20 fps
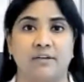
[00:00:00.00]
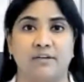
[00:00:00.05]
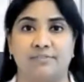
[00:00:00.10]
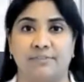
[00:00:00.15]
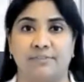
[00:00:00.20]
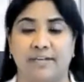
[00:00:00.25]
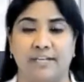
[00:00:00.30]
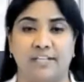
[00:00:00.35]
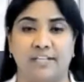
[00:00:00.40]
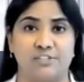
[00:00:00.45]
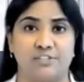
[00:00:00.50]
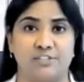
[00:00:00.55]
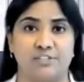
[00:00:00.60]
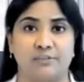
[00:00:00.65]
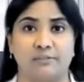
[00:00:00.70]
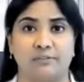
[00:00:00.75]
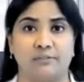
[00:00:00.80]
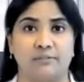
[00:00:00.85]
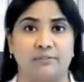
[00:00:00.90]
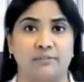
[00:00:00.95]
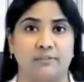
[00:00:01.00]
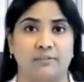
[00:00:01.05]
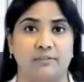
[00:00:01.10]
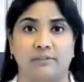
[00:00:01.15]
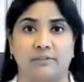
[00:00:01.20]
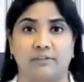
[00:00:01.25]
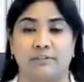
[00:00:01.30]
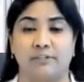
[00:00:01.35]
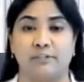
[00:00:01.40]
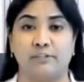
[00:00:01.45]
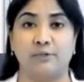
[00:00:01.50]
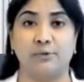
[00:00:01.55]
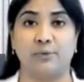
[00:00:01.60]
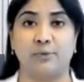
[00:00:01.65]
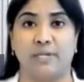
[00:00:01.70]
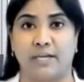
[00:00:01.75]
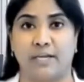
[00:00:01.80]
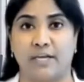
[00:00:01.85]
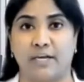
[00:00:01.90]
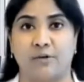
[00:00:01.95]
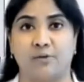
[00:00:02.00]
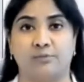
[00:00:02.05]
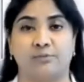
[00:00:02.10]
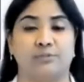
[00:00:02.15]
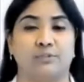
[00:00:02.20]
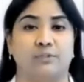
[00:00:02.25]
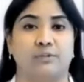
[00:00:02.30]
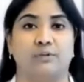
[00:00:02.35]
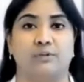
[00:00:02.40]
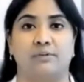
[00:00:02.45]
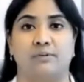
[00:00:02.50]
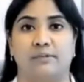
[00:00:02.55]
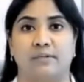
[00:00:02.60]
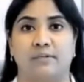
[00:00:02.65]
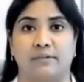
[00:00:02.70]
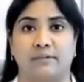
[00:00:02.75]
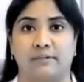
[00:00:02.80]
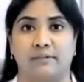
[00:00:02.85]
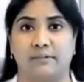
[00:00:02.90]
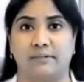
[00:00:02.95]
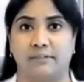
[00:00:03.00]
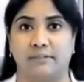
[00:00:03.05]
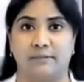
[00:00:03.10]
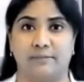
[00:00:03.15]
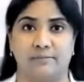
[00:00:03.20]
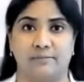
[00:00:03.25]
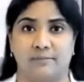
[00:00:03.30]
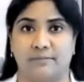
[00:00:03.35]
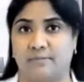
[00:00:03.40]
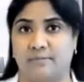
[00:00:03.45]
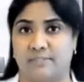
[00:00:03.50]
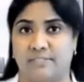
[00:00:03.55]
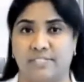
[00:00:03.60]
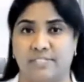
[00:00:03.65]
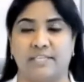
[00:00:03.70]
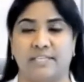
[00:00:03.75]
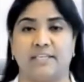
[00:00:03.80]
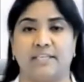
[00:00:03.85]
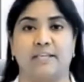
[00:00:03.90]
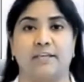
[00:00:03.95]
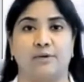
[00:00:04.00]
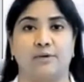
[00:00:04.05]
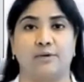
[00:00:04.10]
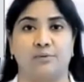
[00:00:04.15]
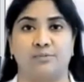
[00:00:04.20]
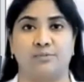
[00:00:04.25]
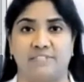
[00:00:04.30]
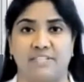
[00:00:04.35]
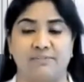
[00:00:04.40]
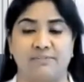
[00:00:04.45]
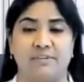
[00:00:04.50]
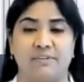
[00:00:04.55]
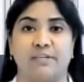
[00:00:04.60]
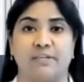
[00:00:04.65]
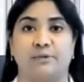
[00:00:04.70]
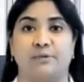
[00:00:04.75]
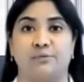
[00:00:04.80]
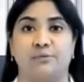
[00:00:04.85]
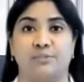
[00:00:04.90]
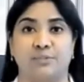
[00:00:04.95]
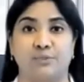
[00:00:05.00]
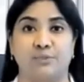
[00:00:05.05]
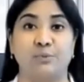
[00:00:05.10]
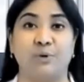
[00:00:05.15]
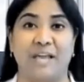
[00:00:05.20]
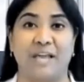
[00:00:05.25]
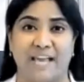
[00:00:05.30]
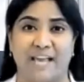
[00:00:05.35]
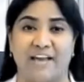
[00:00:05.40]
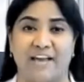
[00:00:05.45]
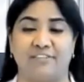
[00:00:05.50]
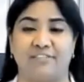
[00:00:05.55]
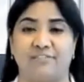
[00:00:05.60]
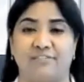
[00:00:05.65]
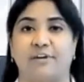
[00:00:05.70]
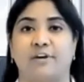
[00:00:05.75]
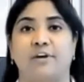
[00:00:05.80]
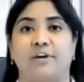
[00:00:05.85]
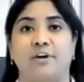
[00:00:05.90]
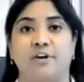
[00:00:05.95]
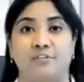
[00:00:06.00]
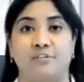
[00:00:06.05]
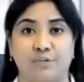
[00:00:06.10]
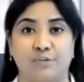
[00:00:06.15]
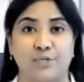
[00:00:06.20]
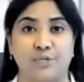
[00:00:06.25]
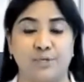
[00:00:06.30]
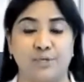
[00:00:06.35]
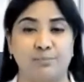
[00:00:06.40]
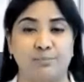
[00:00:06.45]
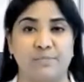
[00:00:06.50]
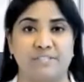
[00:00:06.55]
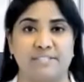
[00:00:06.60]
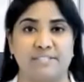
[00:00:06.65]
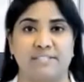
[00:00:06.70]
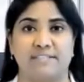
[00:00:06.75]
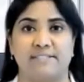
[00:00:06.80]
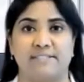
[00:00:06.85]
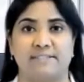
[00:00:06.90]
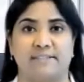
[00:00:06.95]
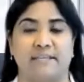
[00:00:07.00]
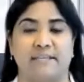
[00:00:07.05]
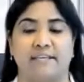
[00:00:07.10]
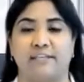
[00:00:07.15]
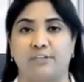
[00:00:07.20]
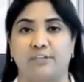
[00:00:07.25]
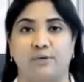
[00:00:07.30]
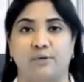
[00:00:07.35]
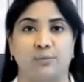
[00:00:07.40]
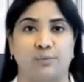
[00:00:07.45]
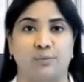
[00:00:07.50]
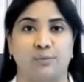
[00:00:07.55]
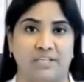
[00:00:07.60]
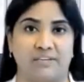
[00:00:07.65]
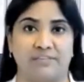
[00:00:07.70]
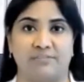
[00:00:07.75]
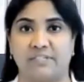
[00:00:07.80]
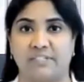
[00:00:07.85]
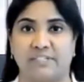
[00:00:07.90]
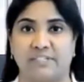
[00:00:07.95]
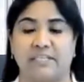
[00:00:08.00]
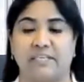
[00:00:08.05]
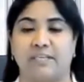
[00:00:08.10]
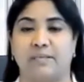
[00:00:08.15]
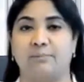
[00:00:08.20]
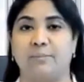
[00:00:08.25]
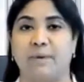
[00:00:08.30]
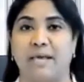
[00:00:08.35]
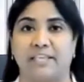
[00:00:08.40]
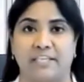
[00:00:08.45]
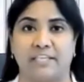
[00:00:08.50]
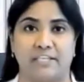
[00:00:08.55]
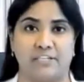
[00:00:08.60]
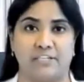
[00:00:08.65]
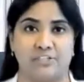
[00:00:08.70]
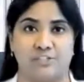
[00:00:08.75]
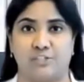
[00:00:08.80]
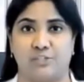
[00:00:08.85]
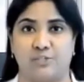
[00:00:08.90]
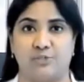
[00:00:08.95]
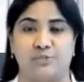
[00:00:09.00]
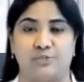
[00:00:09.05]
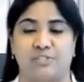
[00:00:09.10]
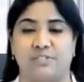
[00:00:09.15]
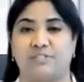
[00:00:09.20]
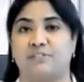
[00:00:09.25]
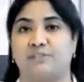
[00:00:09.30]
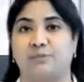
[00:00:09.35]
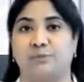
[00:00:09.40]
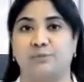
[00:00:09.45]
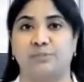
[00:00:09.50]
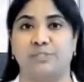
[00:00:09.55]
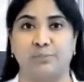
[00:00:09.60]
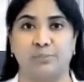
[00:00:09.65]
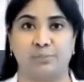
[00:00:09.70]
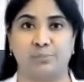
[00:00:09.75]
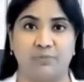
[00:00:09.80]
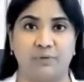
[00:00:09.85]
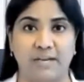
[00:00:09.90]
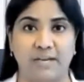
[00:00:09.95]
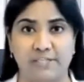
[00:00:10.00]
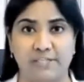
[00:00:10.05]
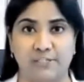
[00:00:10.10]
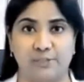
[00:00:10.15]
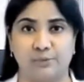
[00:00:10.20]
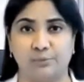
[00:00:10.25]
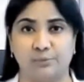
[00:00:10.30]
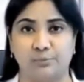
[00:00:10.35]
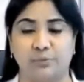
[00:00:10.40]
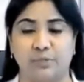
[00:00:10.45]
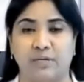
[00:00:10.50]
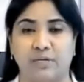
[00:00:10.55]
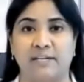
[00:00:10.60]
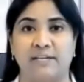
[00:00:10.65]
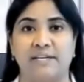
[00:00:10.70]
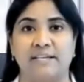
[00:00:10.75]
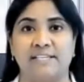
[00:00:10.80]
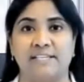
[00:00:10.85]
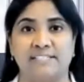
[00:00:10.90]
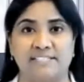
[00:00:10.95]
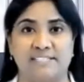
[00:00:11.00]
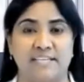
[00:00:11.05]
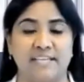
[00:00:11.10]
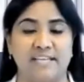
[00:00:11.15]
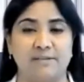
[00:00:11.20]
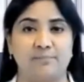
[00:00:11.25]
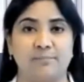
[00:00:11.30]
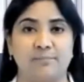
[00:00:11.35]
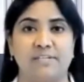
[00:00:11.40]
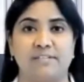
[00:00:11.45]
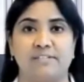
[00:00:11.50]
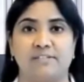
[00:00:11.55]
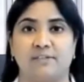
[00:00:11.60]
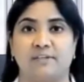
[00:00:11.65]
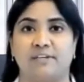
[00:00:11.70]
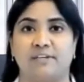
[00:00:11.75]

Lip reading: financial loan account or checking account, saving account you have for your business and you're working with the banking institutions. So they provide you statements on